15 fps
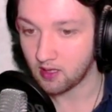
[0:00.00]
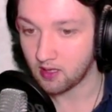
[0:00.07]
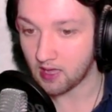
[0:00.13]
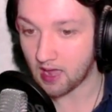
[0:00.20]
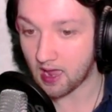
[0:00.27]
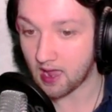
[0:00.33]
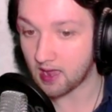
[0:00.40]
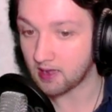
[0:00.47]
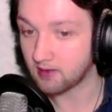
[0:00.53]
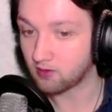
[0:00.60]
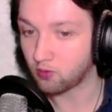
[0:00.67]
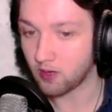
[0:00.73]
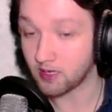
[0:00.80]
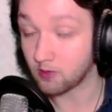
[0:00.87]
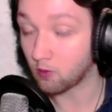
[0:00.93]
at
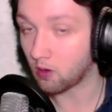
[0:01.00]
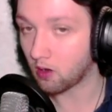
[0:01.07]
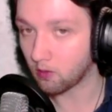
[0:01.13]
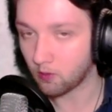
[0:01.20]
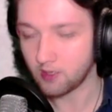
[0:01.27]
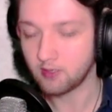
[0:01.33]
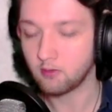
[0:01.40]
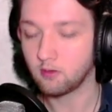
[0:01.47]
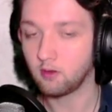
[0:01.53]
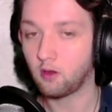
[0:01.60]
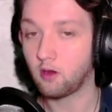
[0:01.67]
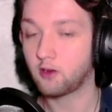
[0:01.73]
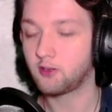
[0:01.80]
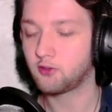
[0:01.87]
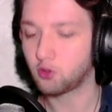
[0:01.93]
21 when you
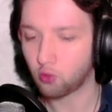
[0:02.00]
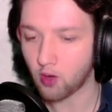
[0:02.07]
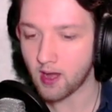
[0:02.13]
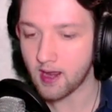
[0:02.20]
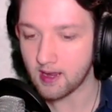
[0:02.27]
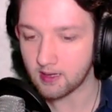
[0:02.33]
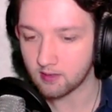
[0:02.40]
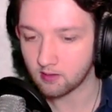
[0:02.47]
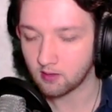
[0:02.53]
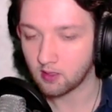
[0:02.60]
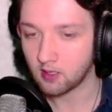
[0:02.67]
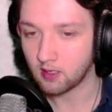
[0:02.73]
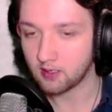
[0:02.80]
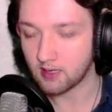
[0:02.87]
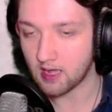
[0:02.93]
unlock trade.
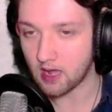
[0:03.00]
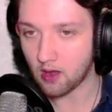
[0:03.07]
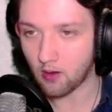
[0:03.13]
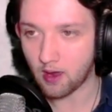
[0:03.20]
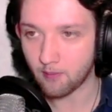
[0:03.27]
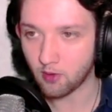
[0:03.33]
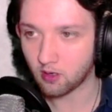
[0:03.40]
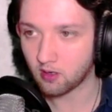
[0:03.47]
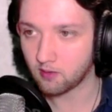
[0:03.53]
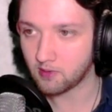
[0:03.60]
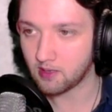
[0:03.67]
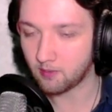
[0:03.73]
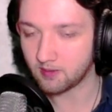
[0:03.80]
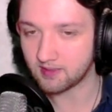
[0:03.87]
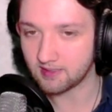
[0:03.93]
Now, I'm not going to be
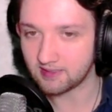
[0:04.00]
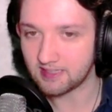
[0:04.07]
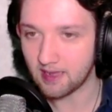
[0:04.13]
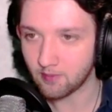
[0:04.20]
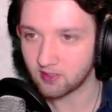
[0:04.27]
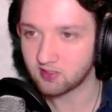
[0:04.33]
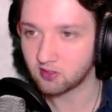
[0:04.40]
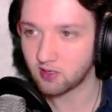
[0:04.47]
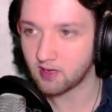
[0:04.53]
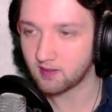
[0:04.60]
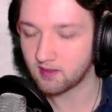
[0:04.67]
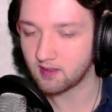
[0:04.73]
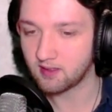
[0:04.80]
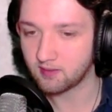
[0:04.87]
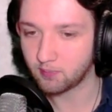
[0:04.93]
able to demonstrate
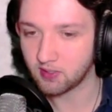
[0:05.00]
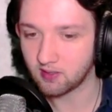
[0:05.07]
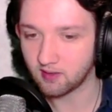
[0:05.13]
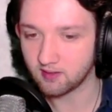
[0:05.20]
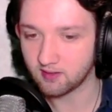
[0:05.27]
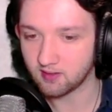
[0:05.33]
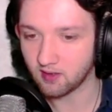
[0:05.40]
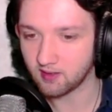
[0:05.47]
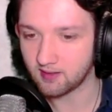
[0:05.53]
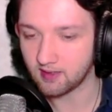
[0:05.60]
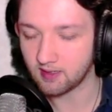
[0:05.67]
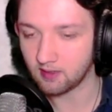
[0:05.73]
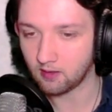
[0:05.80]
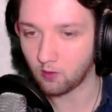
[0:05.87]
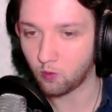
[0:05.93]
this because it's going to take
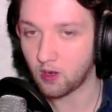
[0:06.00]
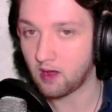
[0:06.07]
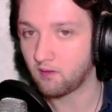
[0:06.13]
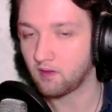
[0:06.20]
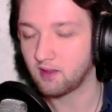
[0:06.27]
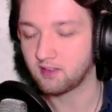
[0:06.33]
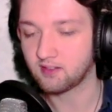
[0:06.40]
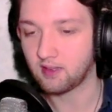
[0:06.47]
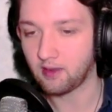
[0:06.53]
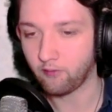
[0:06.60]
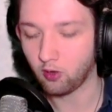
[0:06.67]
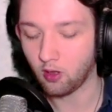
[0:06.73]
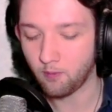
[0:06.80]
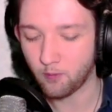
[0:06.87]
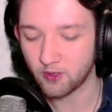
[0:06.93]
a little while for this to
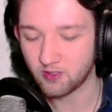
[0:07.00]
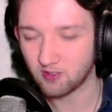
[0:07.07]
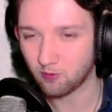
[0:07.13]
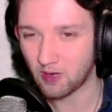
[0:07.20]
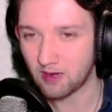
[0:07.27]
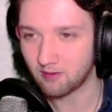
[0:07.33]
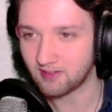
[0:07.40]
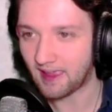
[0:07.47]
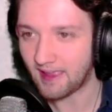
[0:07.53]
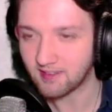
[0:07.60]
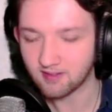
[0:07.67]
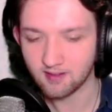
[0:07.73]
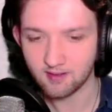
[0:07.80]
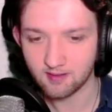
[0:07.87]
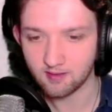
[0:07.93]
level up, which is why I was
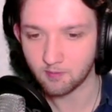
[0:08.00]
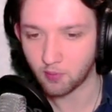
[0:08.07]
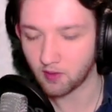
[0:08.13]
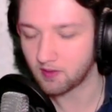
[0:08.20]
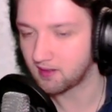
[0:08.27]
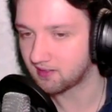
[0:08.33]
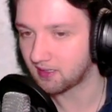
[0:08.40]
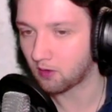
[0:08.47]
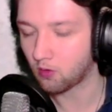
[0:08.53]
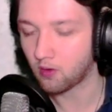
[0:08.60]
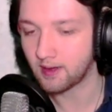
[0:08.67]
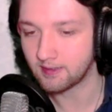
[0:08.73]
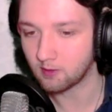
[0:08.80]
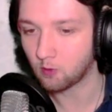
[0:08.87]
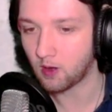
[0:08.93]
hesitant to put this out
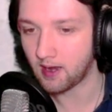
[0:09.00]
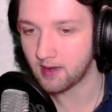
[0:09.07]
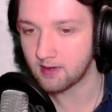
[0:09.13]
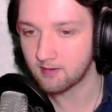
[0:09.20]
right away.